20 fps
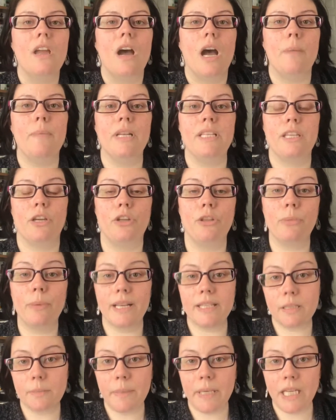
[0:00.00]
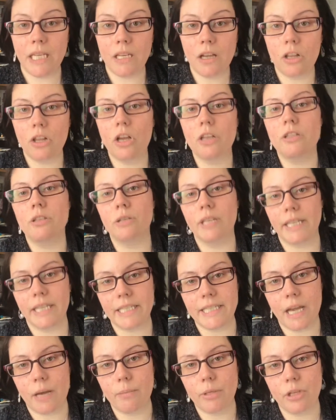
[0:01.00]
I'm going to tell you the recipe. I'll also link it
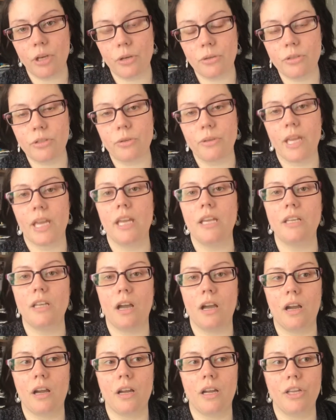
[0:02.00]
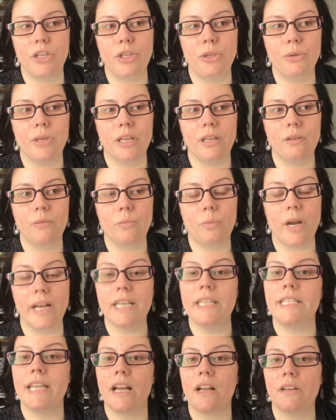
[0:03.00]
down below so that you can write
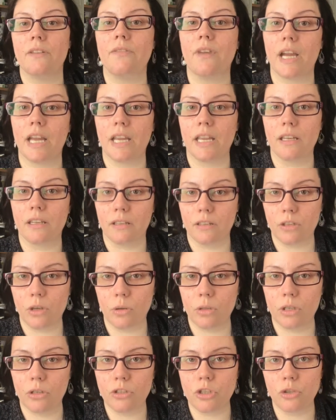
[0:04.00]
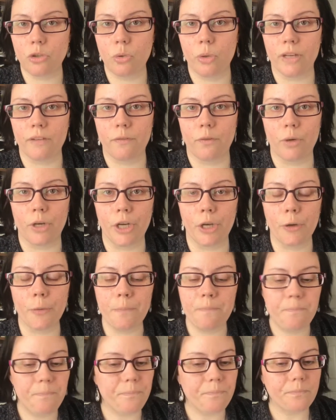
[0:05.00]
it down if I go a little too quick for you.
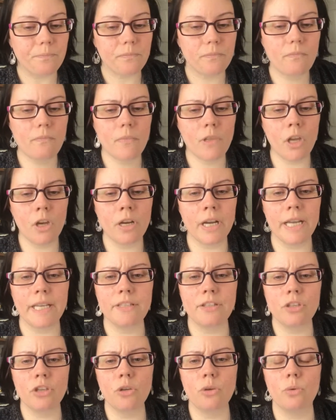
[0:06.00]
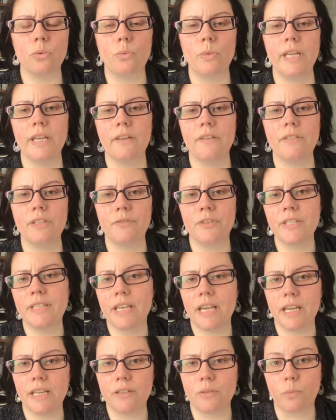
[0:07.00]
All right, so we have different
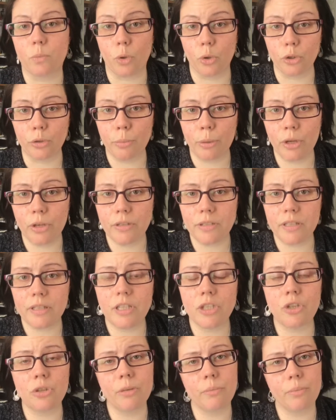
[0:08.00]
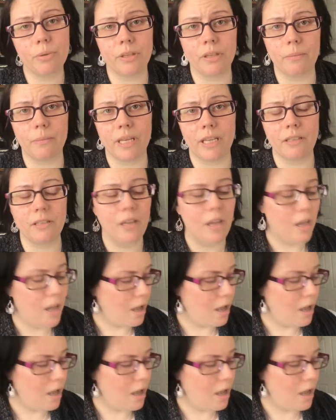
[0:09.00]
size roller balls that you can put them in.